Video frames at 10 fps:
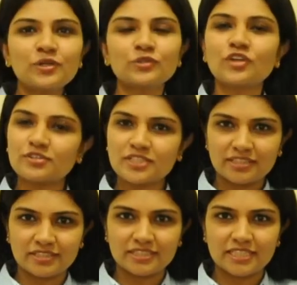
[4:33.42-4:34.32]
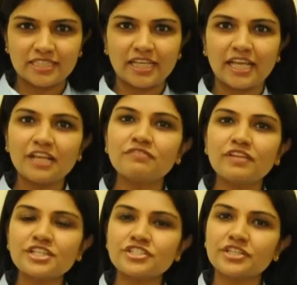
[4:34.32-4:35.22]
2013,
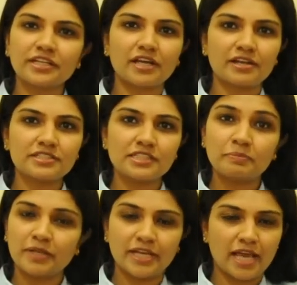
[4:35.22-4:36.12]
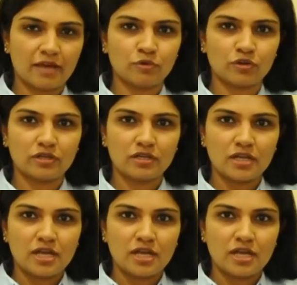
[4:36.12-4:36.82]
inflation and currency played havoc.